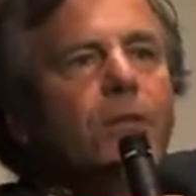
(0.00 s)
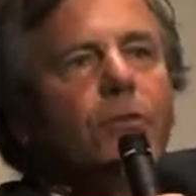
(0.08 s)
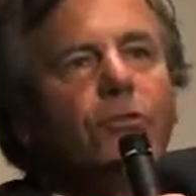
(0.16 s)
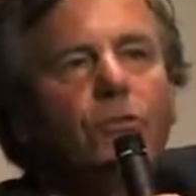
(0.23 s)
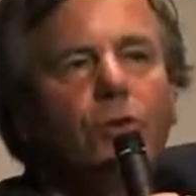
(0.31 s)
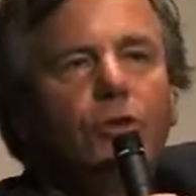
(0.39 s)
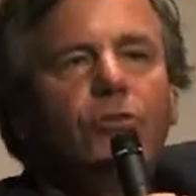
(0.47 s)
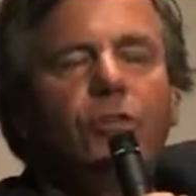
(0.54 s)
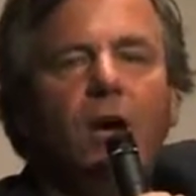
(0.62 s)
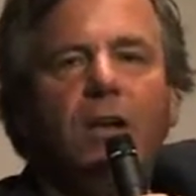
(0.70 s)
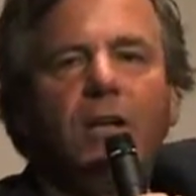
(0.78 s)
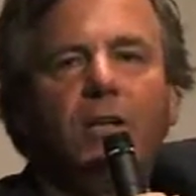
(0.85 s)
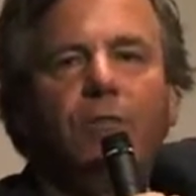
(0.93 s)
and there's good
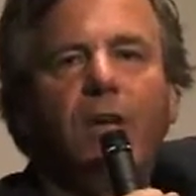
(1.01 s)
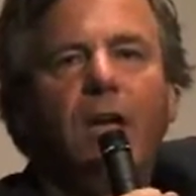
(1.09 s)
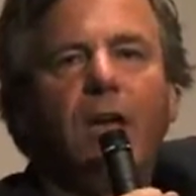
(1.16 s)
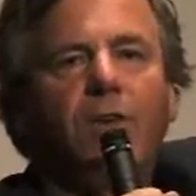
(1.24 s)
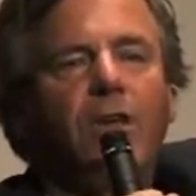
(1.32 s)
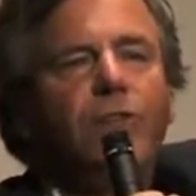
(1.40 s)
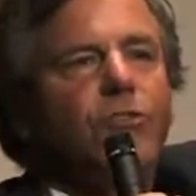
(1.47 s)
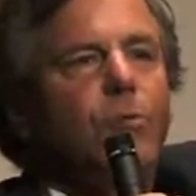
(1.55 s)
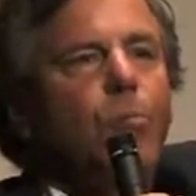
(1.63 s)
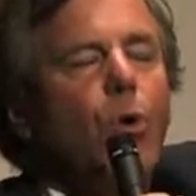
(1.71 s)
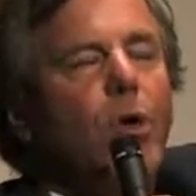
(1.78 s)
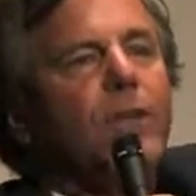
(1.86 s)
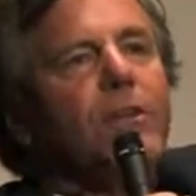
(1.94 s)
scientific evidence to
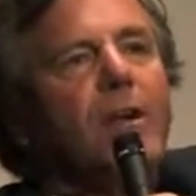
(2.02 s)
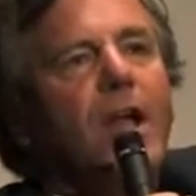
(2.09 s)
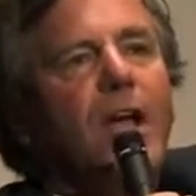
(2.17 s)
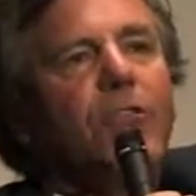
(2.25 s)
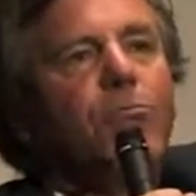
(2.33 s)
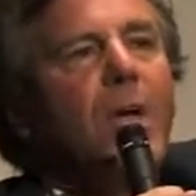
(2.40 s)
point that it has